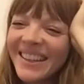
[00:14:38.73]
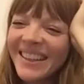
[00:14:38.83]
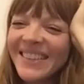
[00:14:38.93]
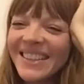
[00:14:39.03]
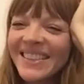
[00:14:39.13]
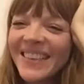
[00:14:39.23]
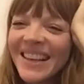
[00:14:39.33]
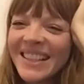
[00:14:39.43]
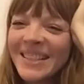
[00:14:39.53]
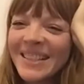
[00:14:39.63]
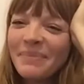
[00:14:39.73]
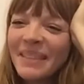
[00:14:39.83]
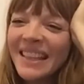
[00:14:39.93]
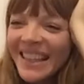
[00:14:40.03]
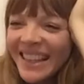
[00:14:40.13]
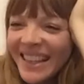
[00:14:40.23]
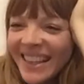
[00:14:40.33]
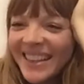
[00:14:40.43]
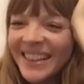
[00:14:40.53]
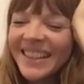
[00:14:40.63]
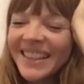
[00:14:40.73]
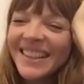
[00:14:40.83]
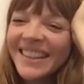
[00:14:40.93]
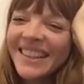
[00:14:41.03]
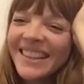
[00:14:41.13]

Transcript: Thank you. It's so nice to be here.